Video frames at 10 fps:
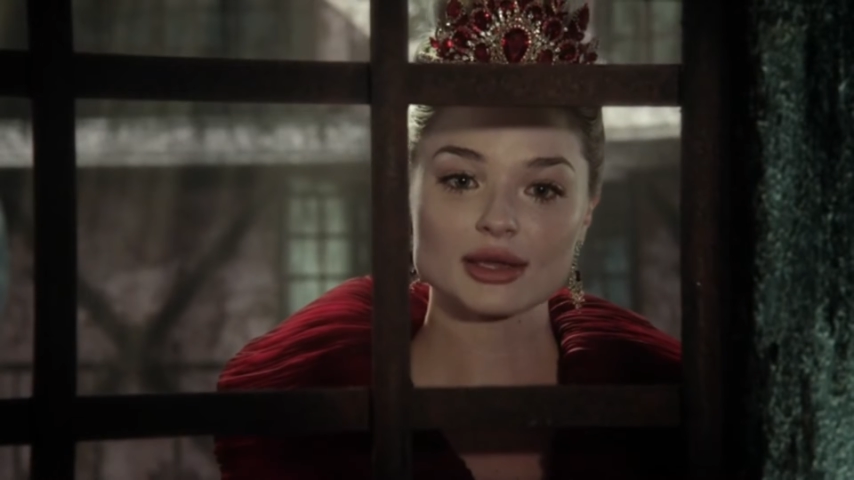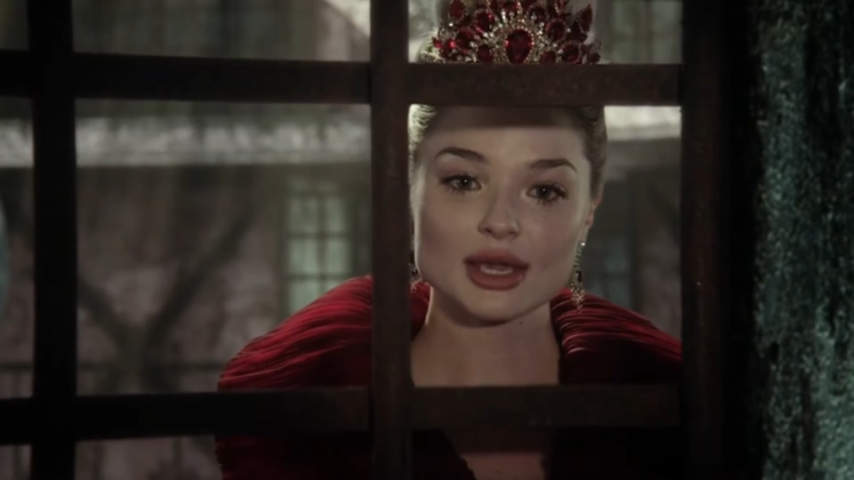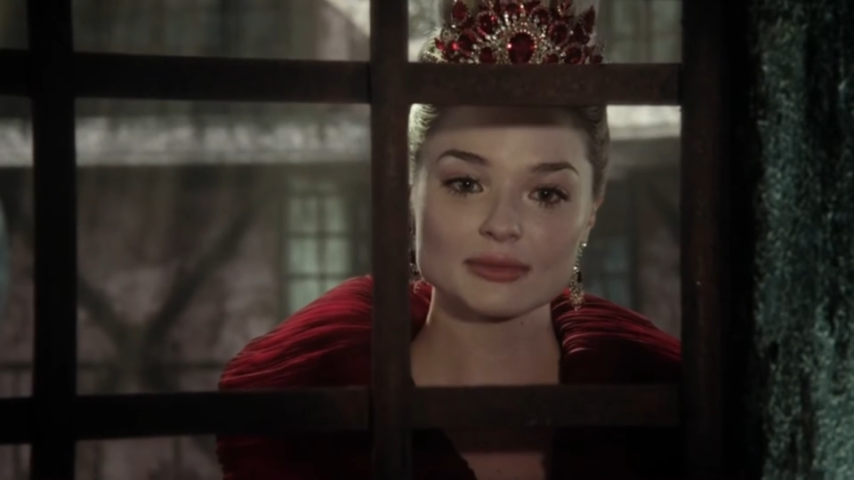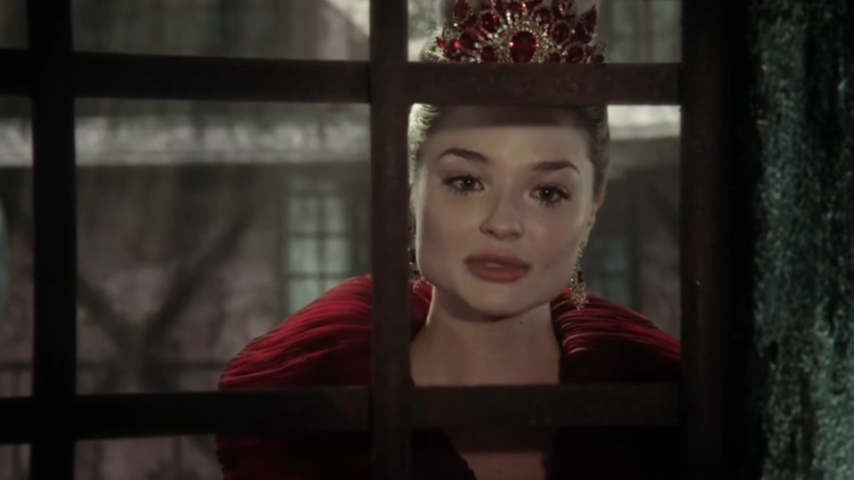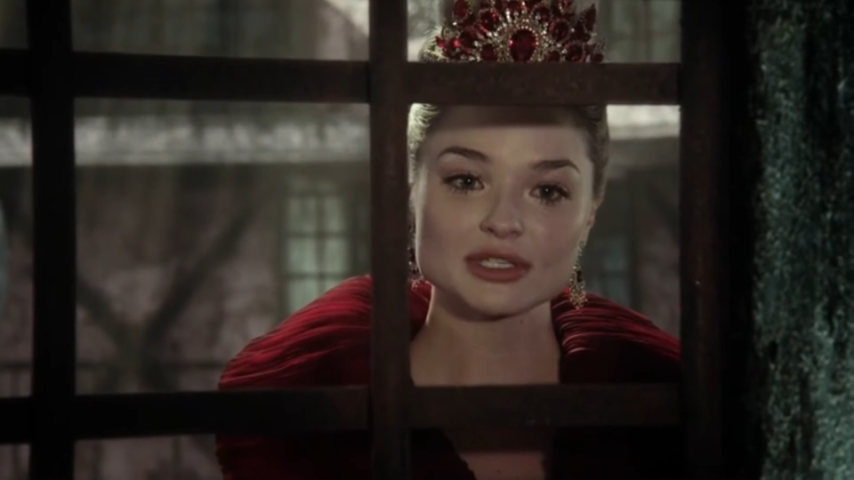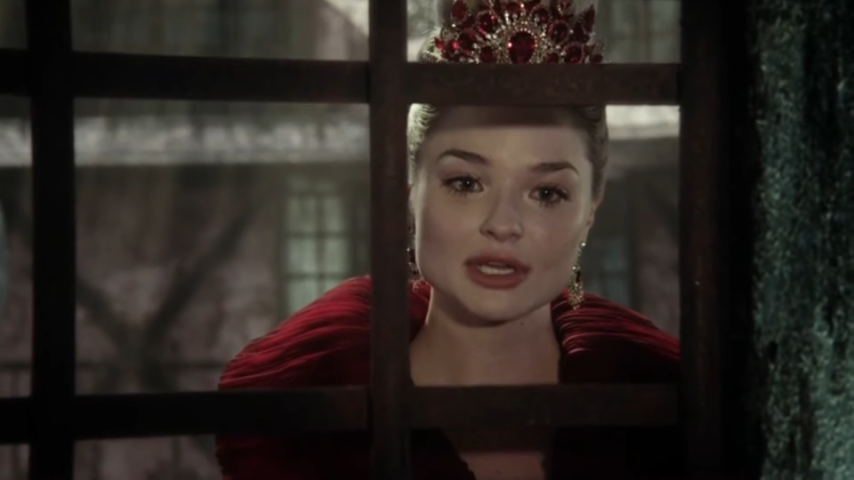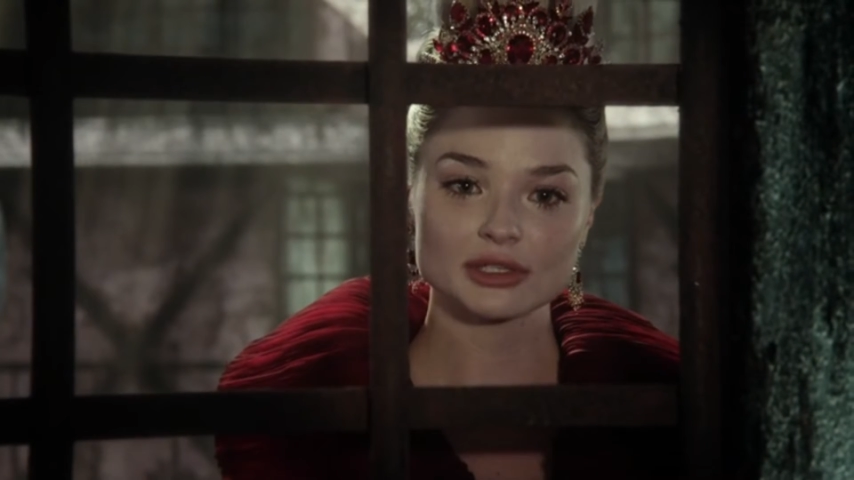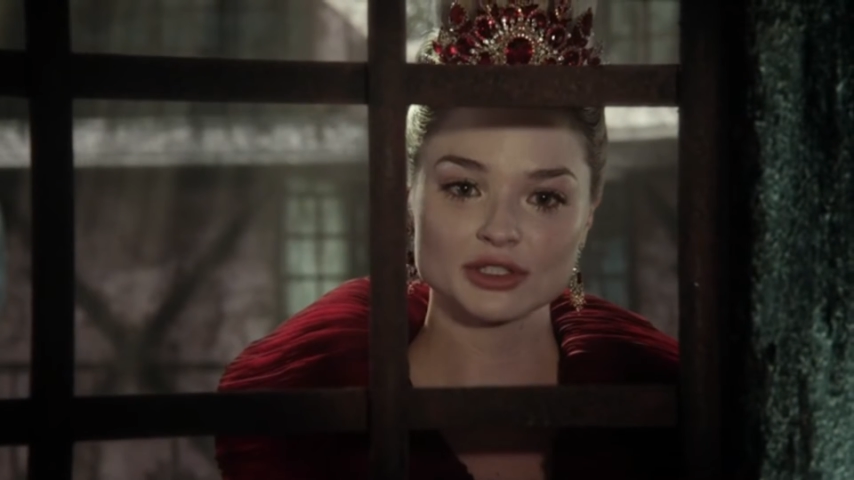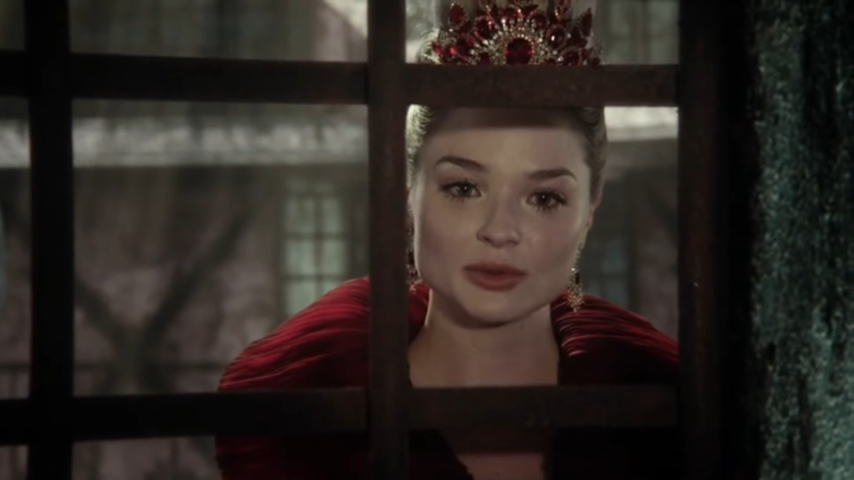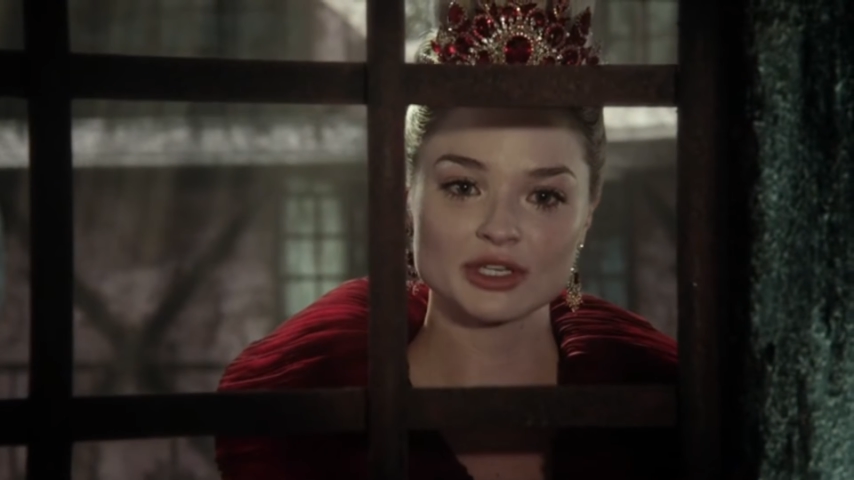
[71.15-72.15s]
I came to
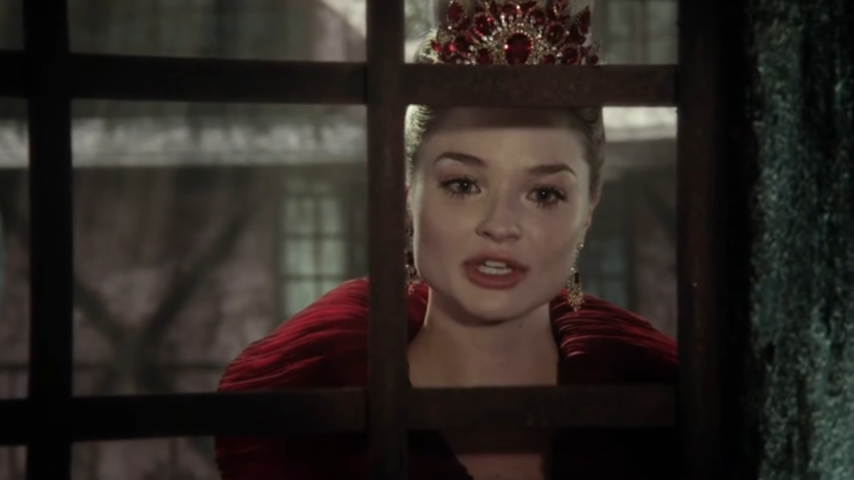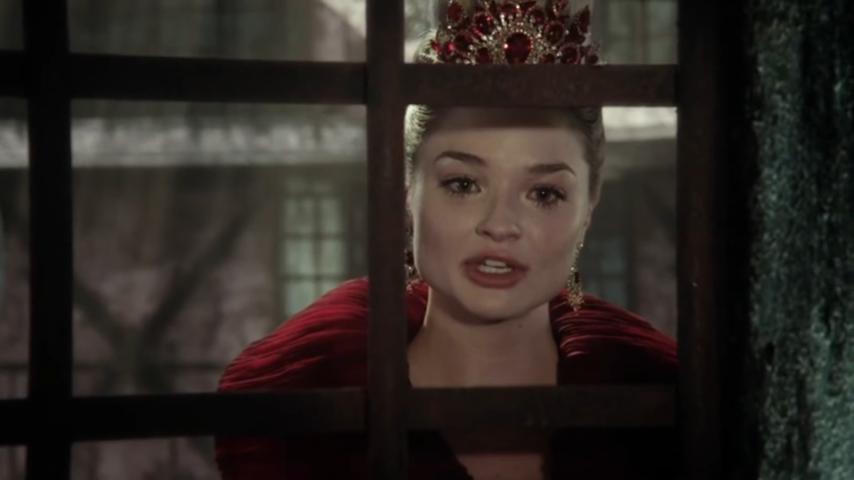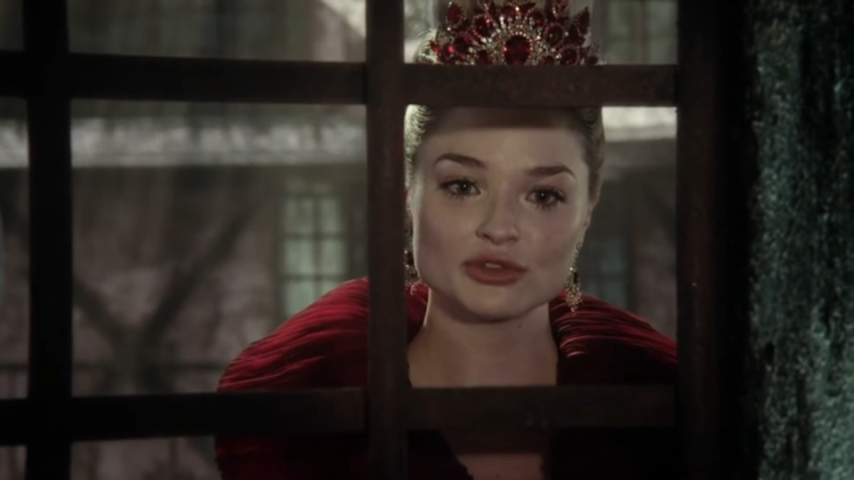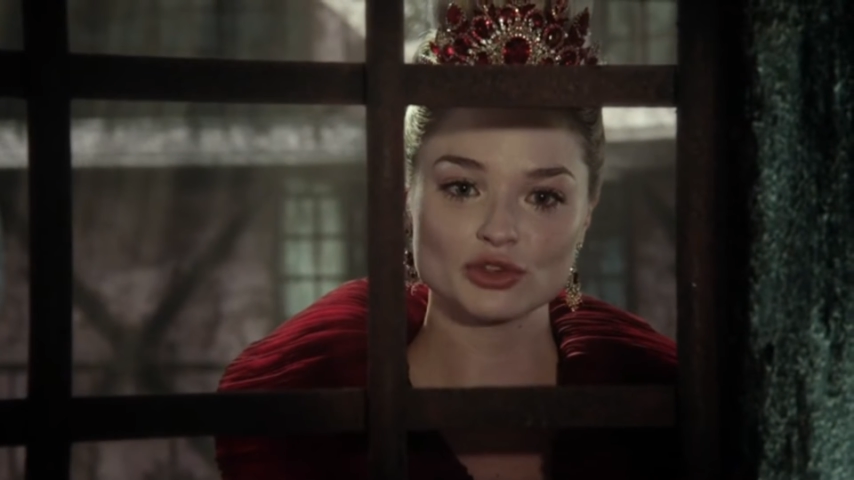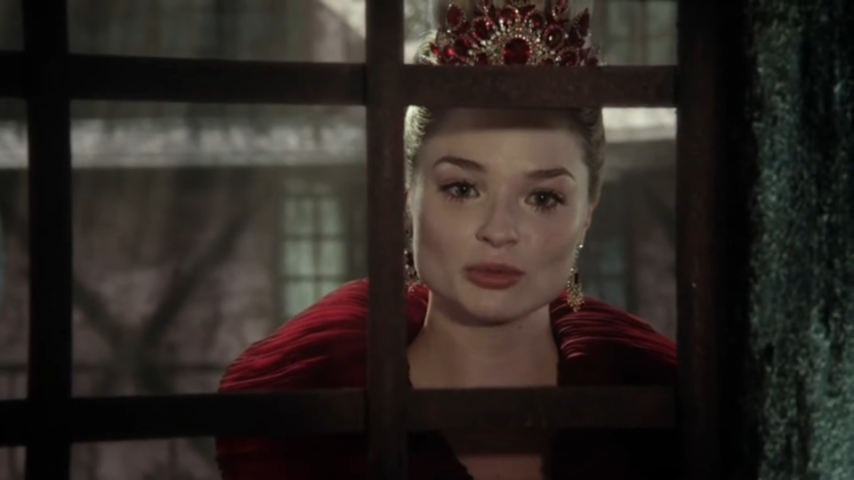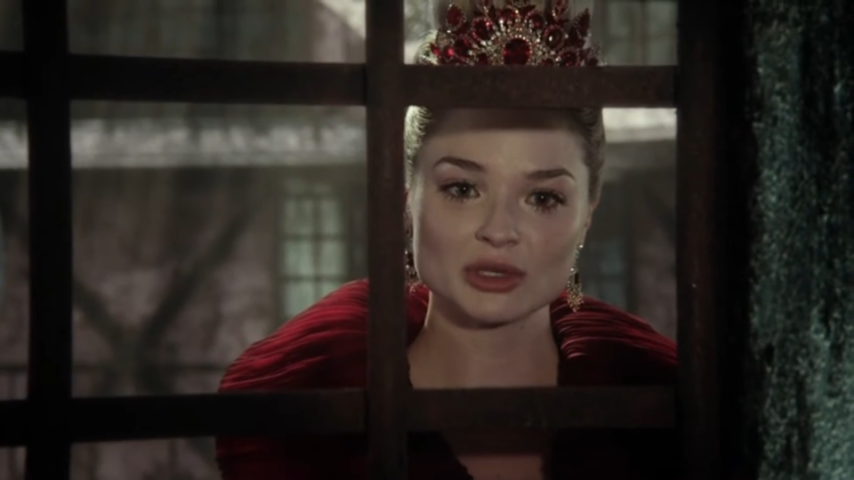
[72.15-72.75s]
tell you that in a few